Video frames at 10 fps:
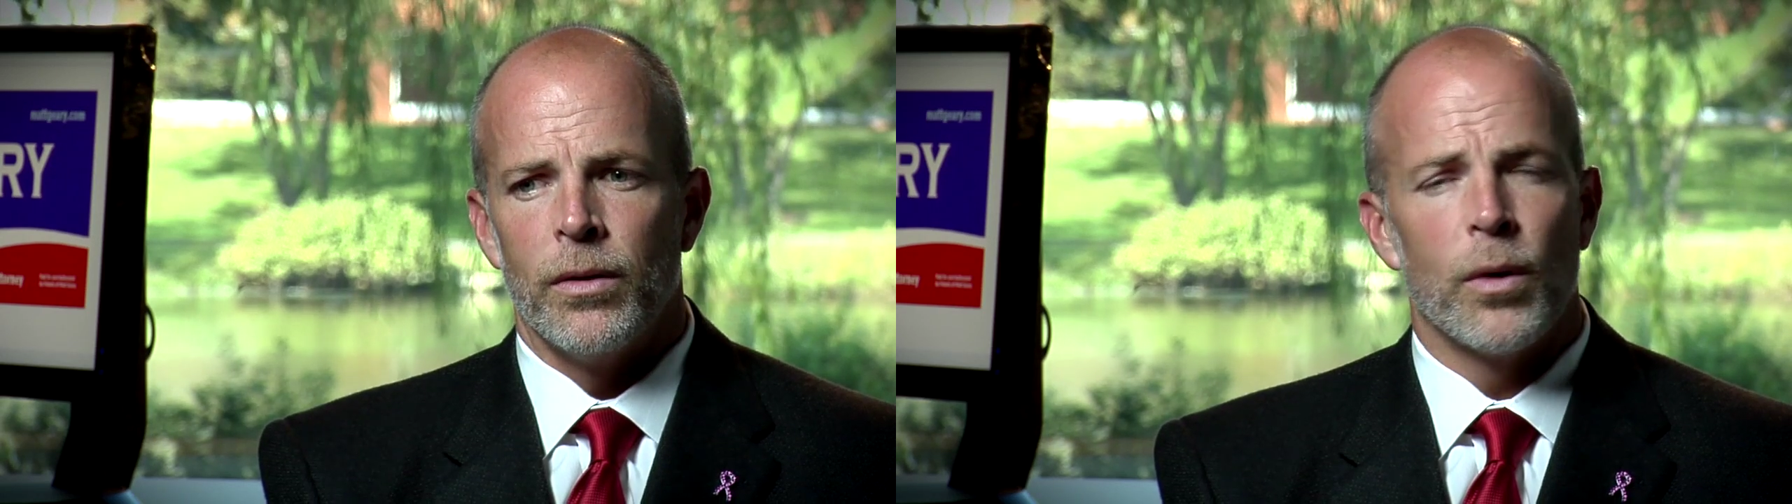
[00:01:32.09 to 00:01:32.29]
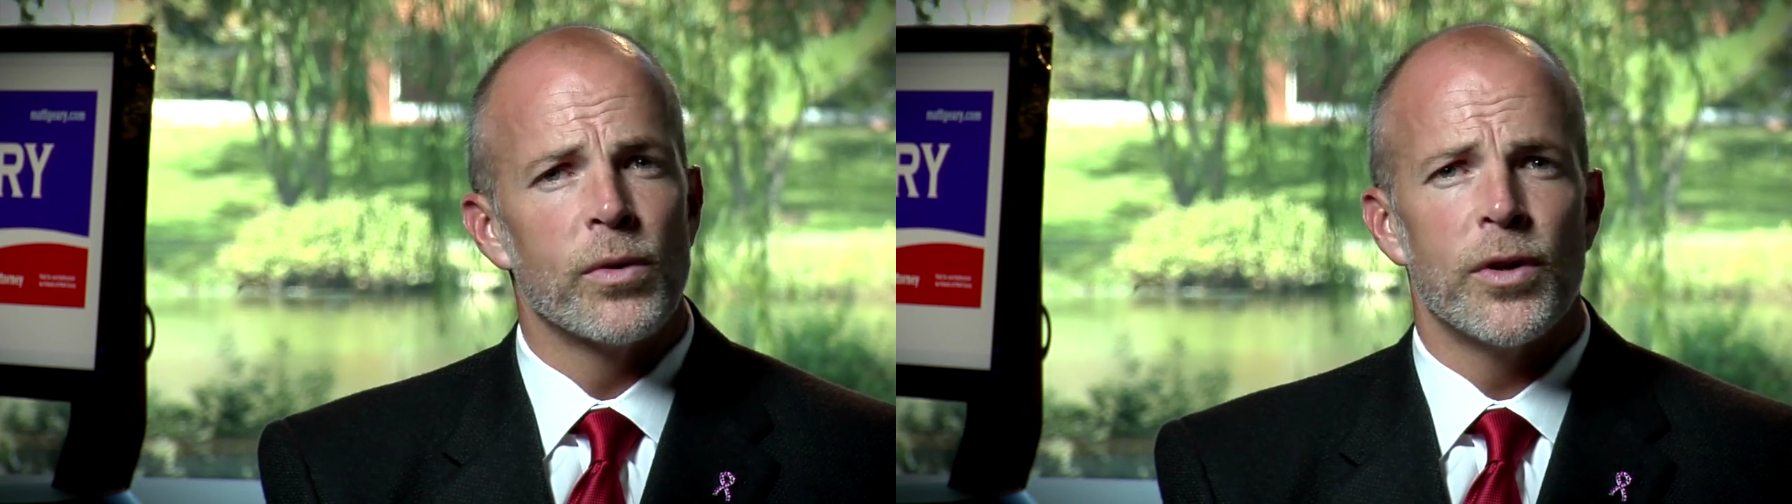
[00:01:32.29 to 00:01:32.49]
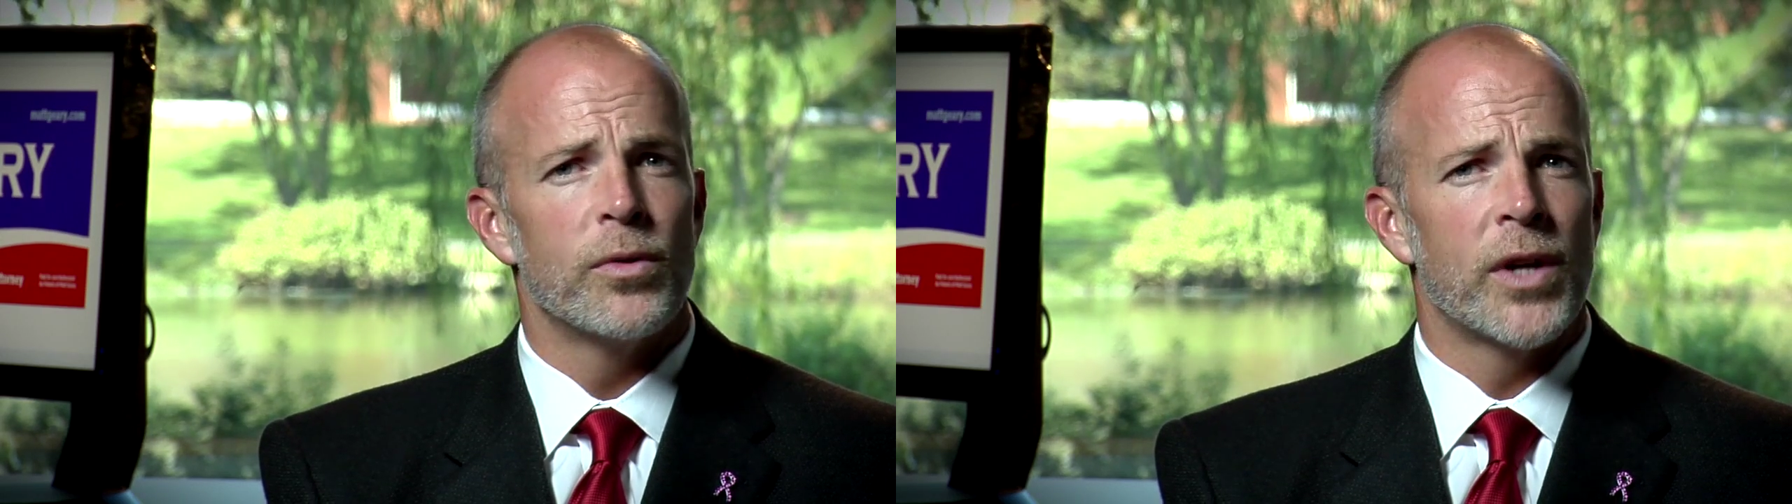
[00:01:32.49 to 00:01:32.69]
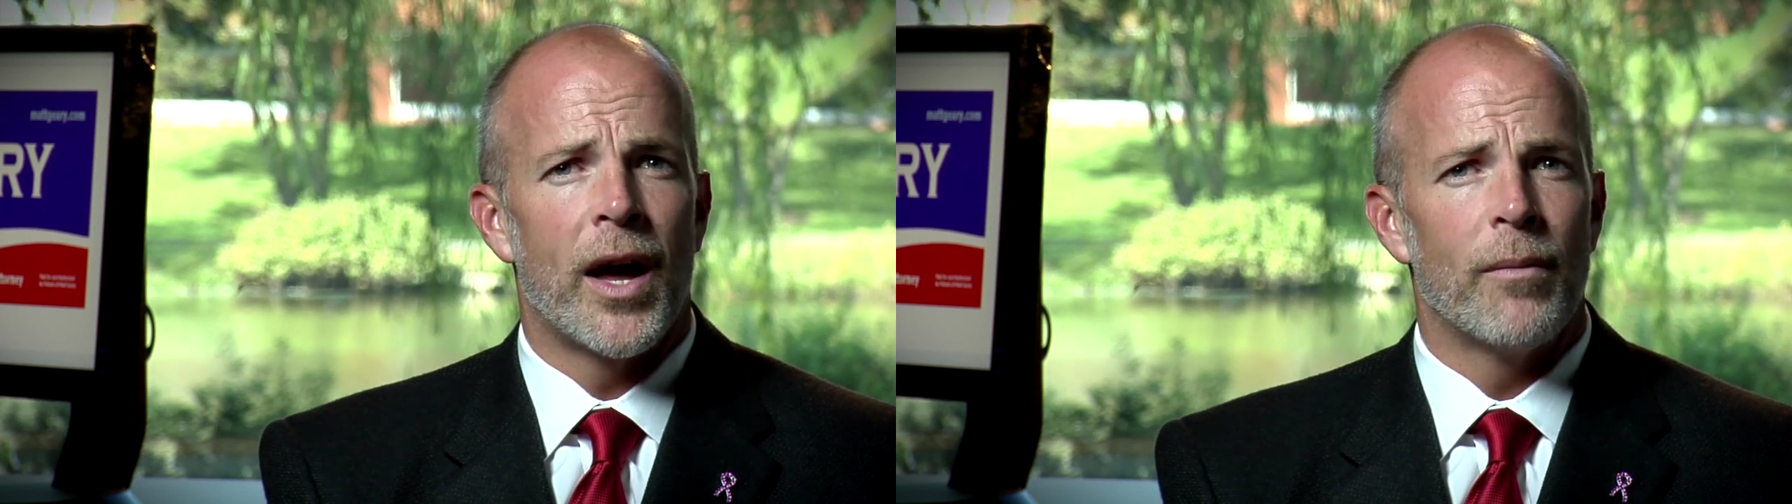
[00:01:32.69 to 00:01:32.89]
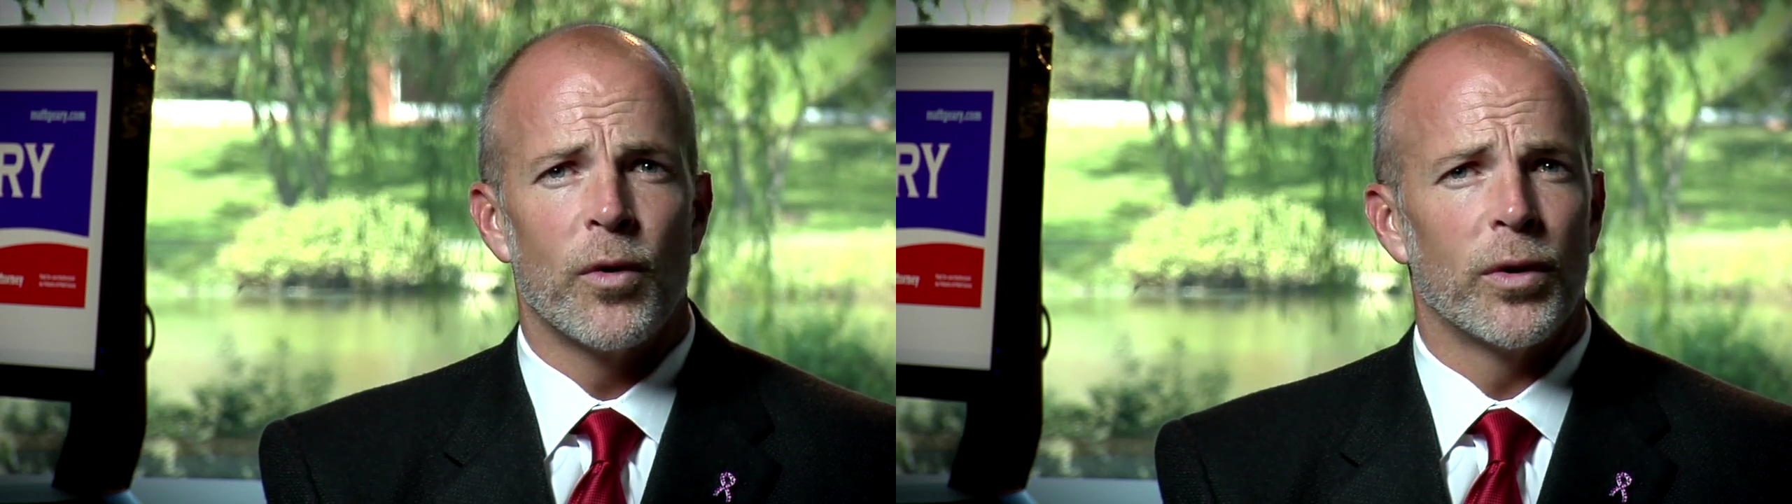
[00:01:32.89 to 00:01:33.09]
There was no
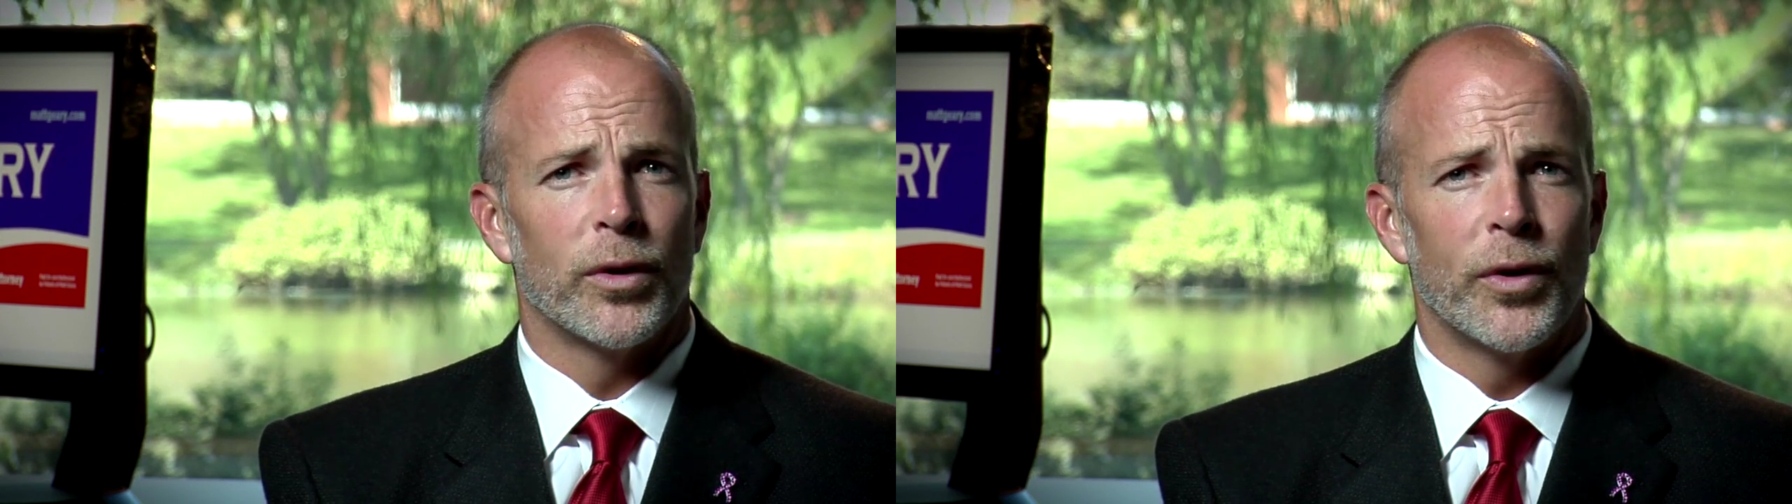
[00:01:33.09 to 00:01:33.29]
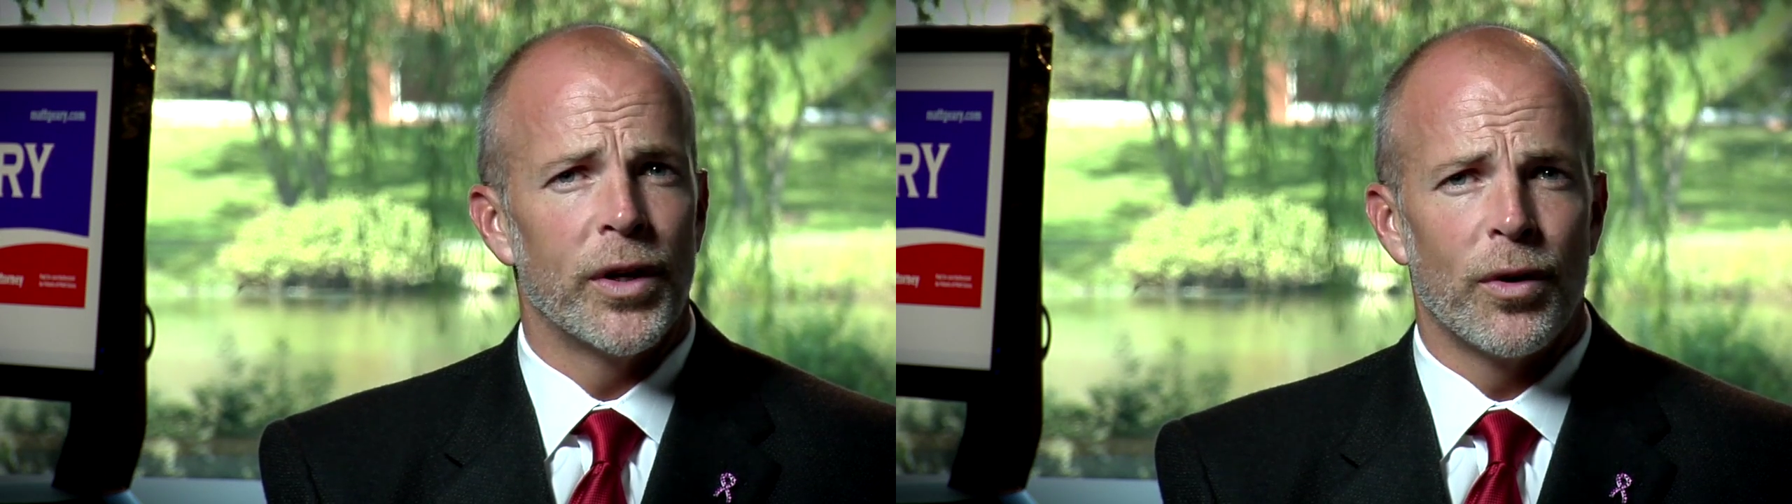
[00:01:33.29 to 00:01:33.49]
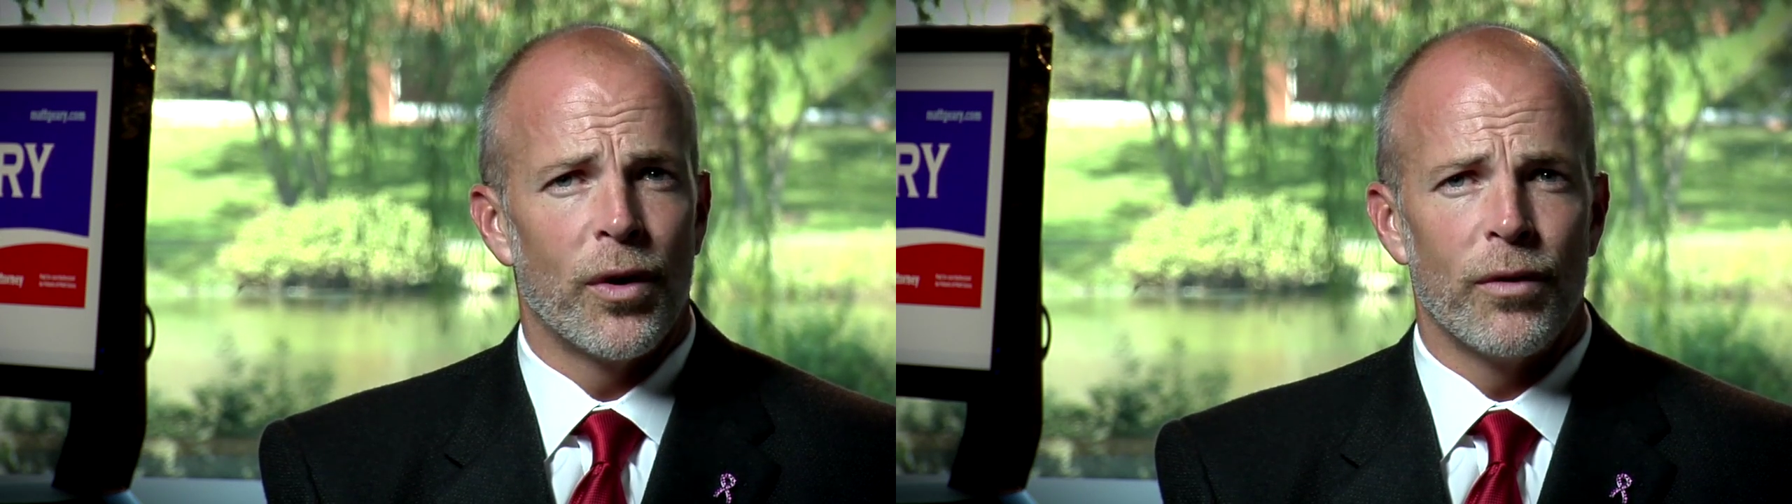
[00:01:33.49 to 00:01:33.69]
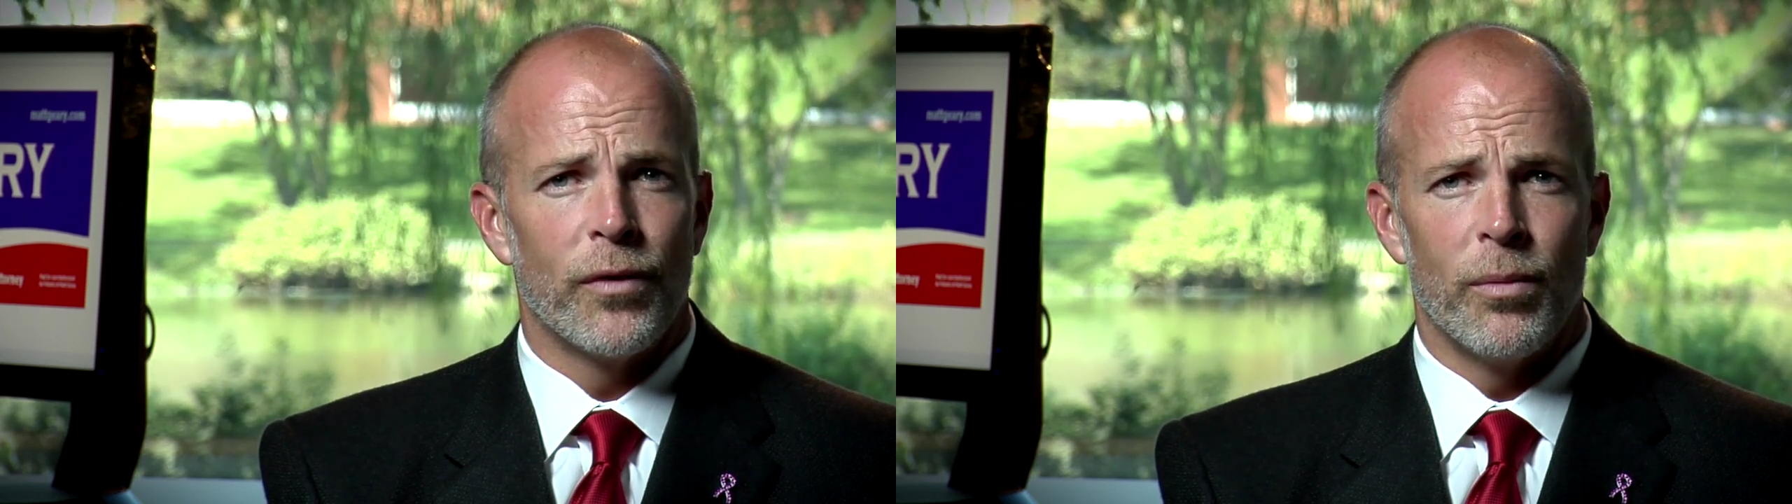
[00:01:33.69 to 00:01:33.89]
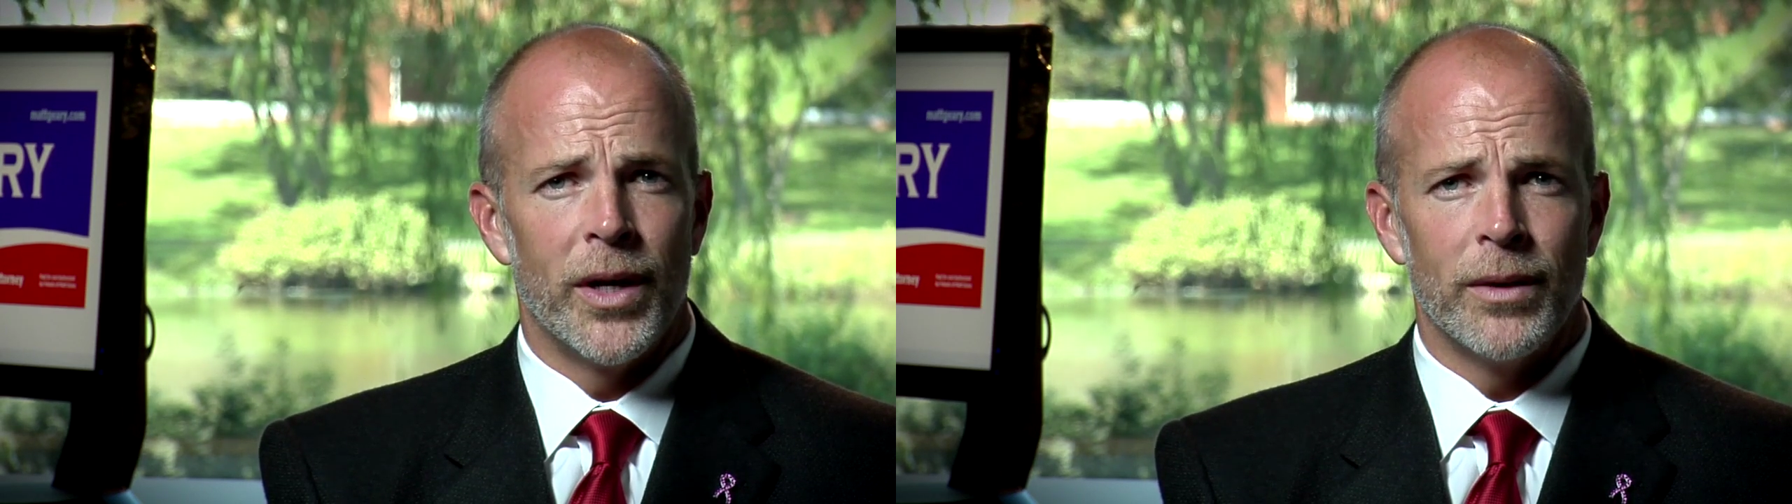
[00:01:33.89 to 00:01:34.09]
time for a learning
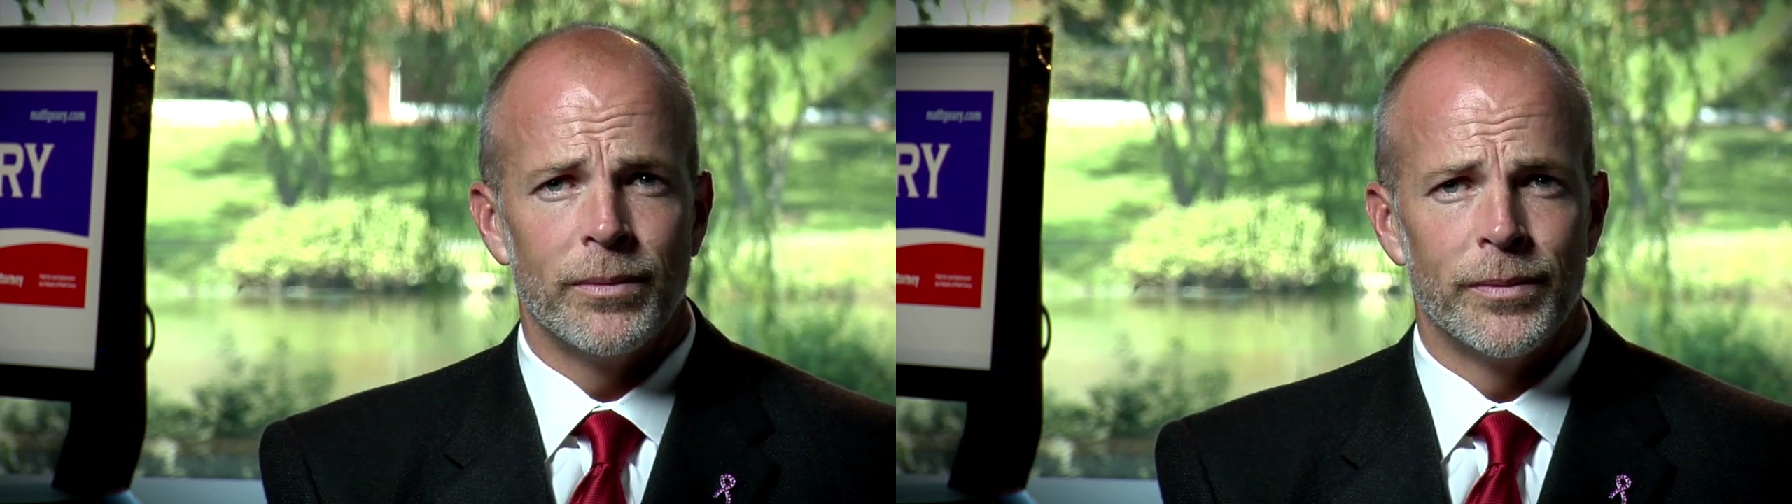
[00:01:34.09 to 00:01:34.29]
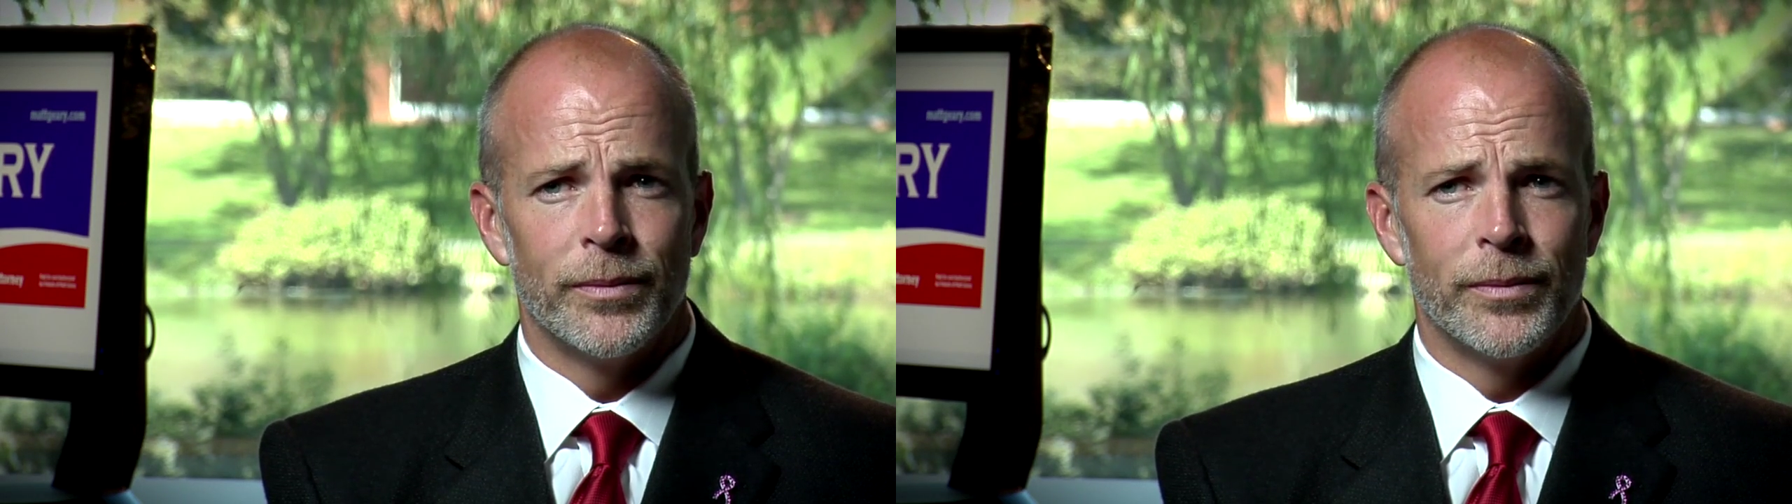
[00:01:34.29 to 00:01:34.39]
curve for me.